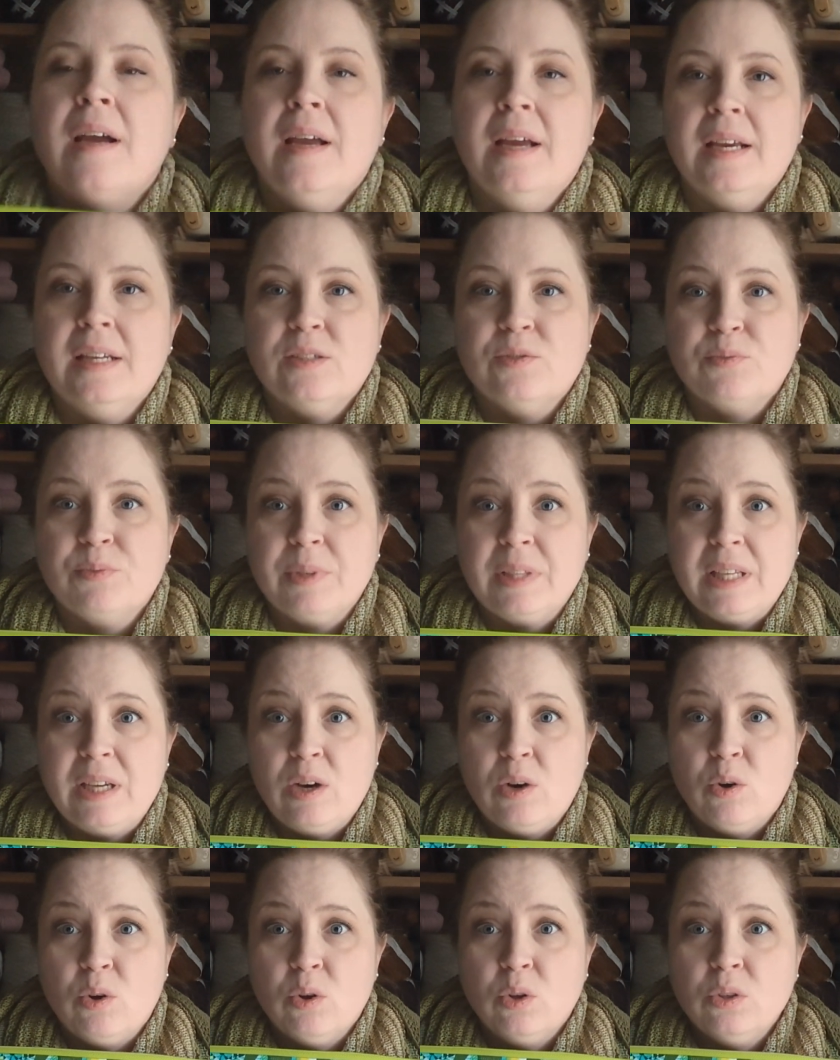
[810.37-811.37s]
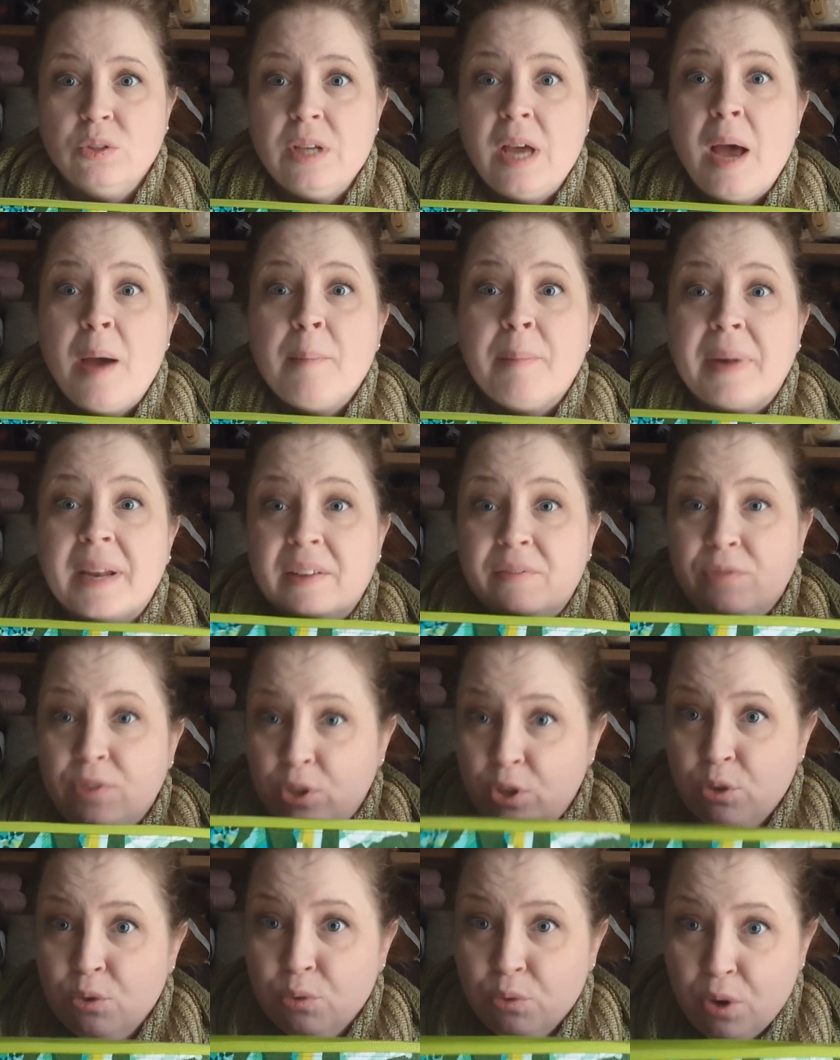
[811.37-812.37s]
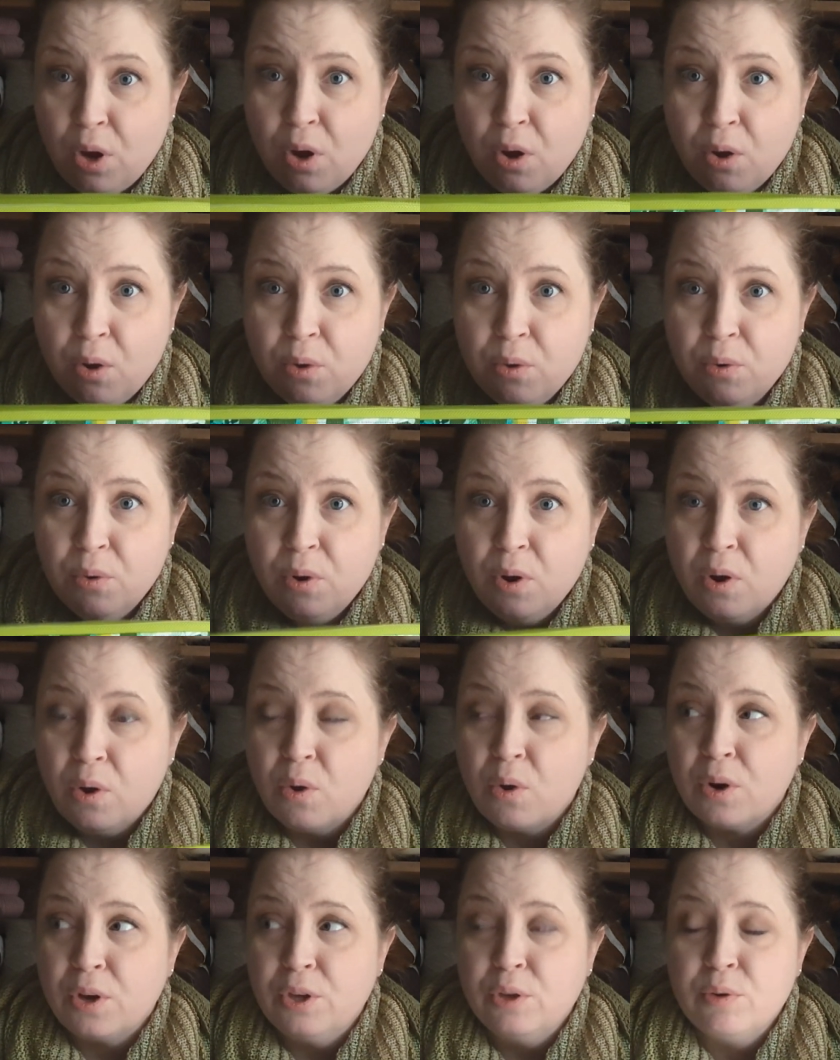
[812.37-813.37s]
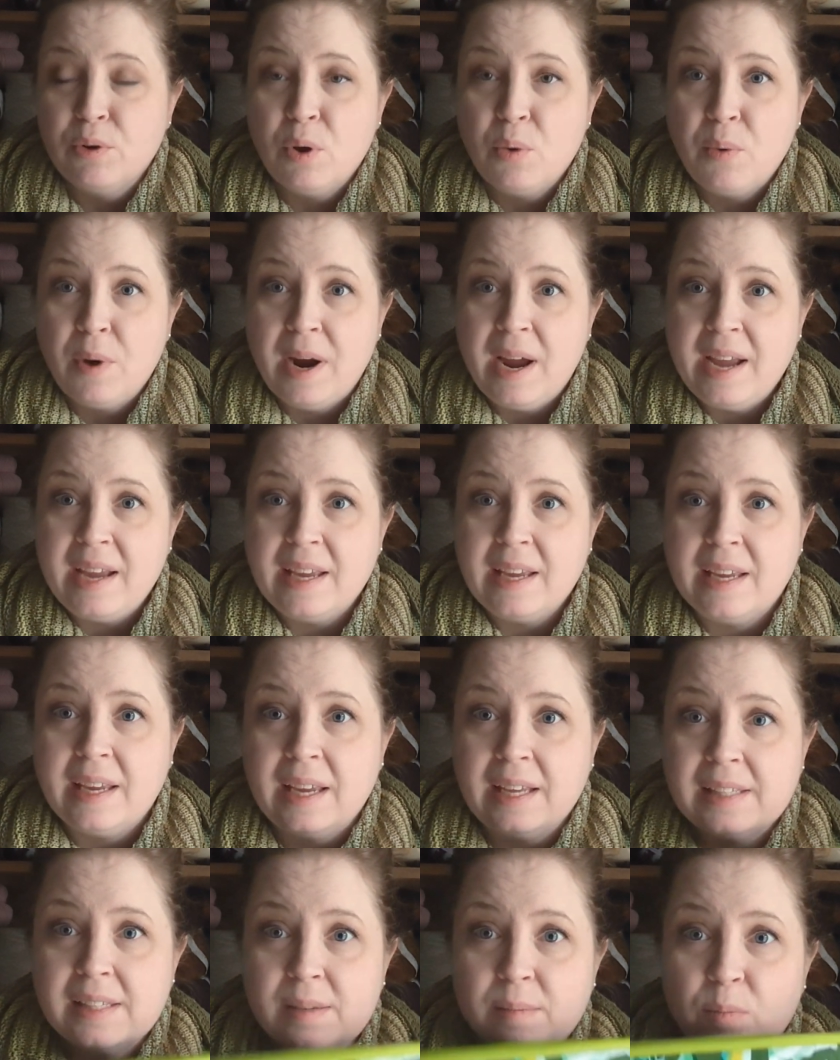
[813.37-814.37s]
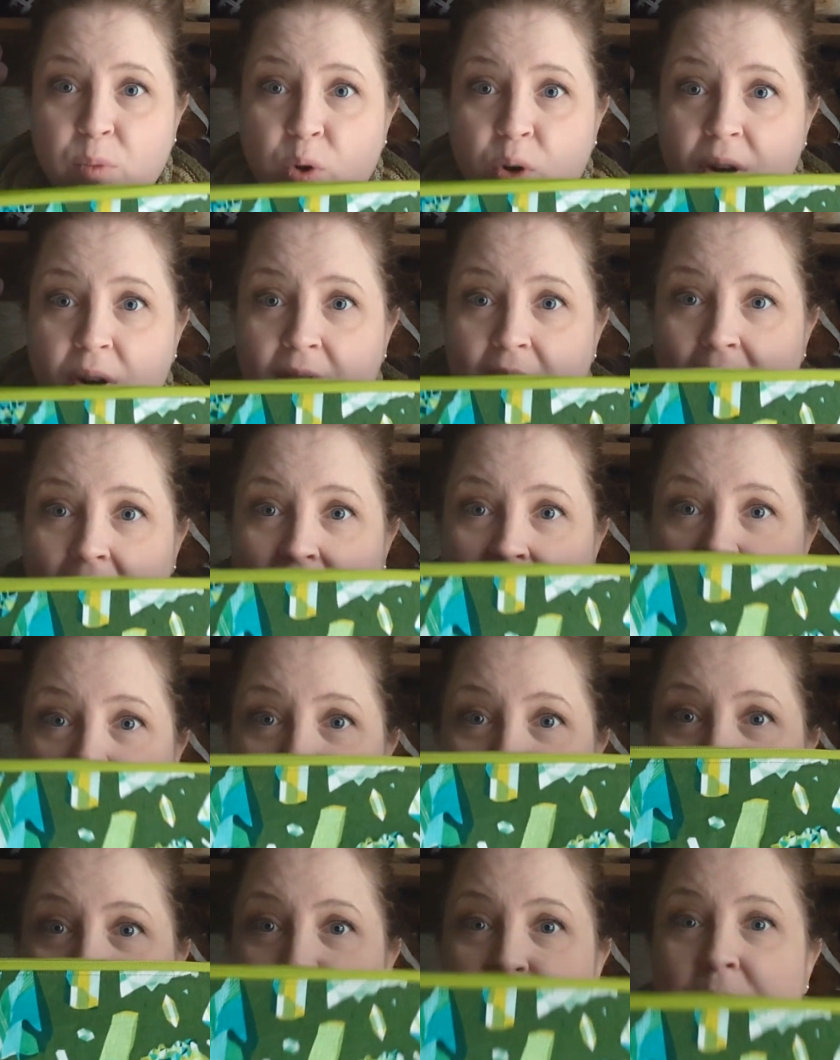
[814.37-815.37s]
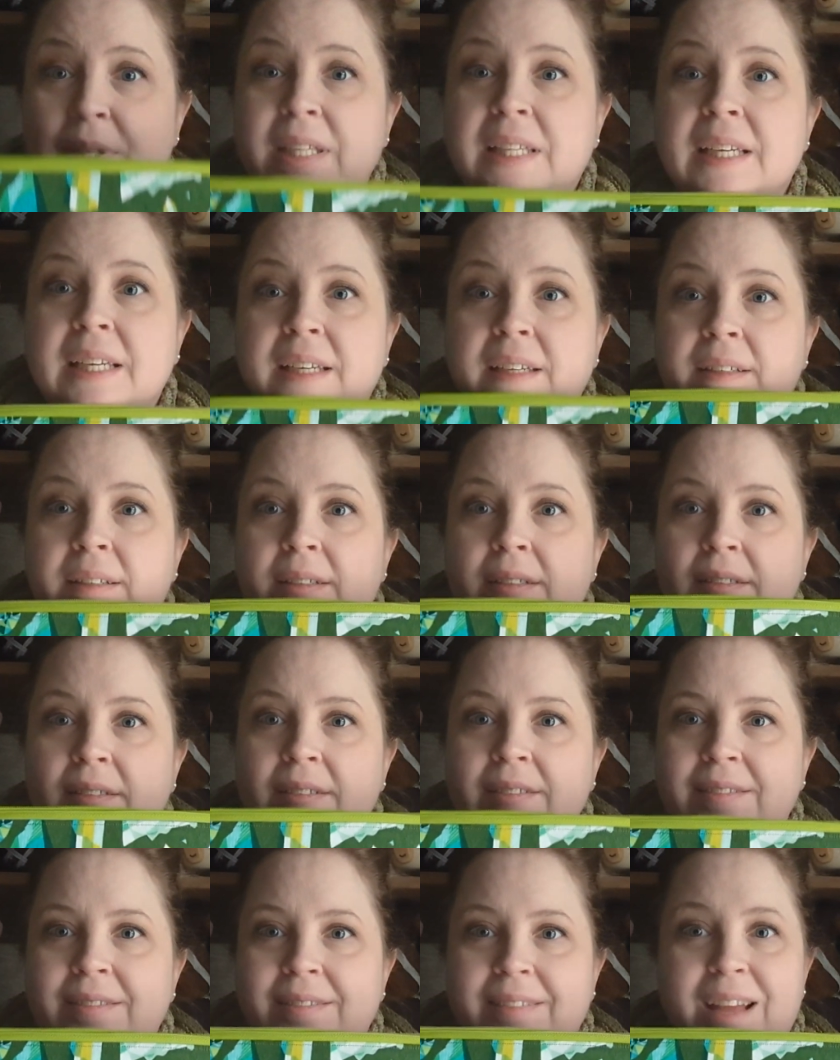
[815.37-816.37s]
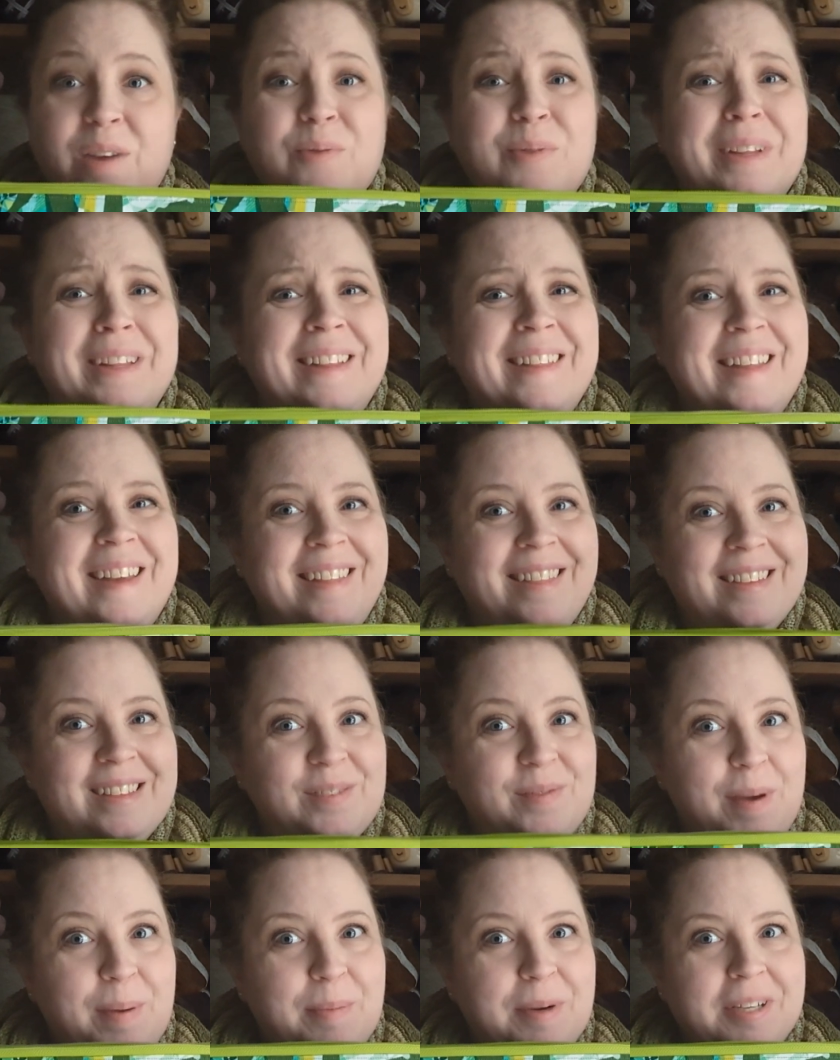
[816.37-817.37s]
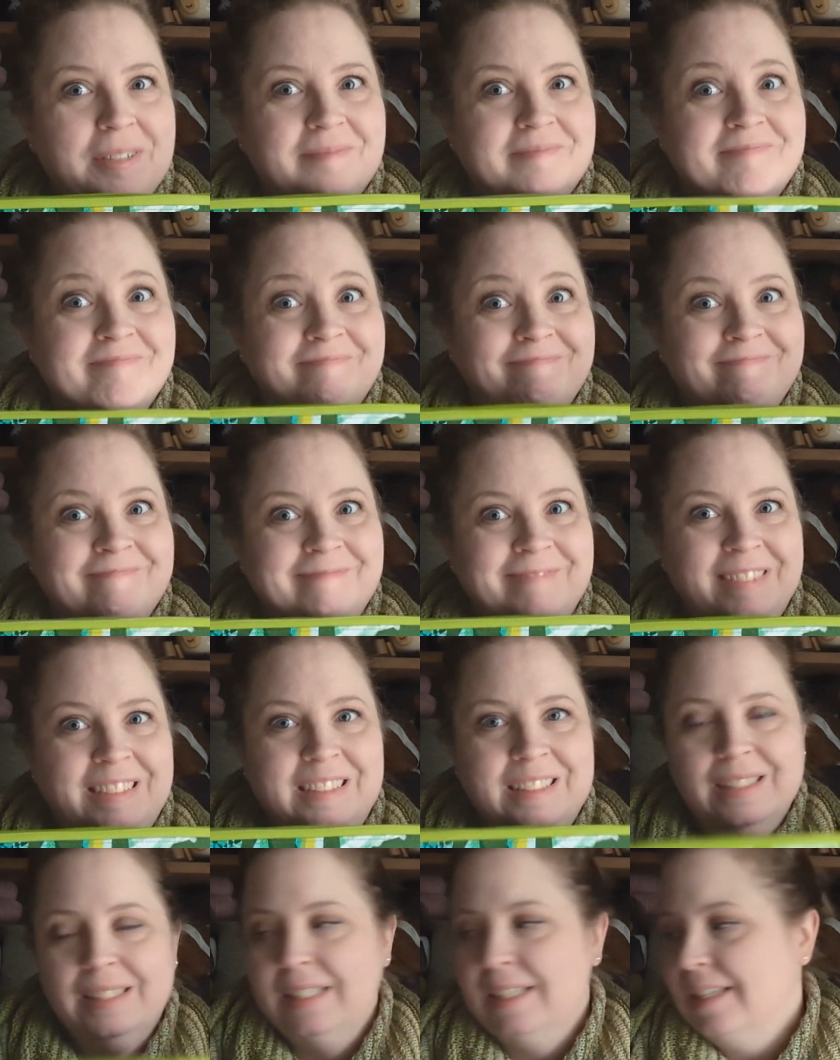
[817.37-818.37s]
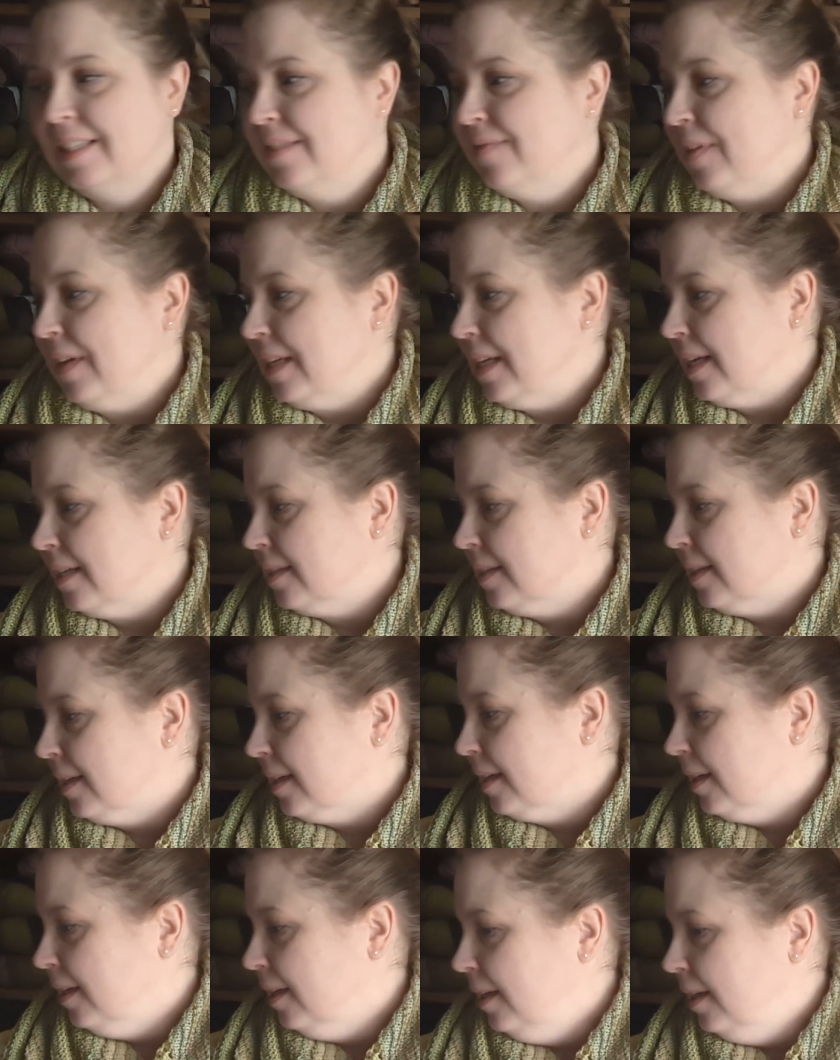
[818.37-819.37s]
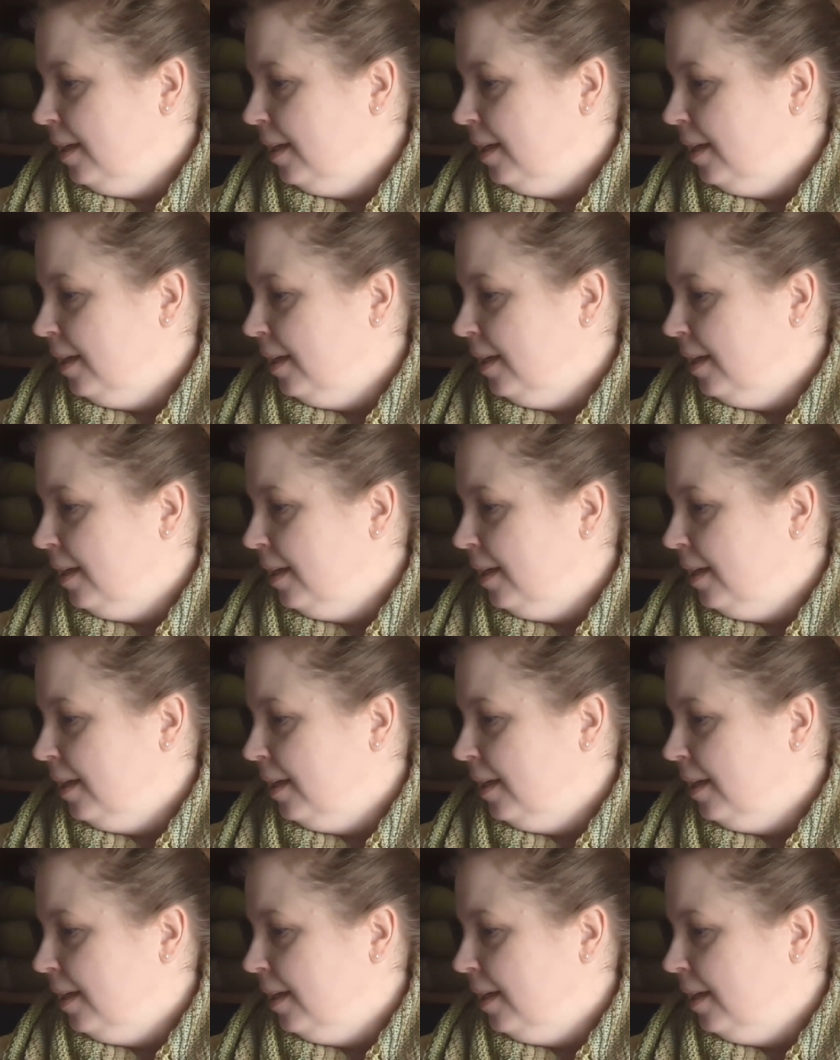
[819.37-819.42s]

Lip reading: It's really old, but if you know, or you know where I can get some more, I really like this fabric. It's fantastic.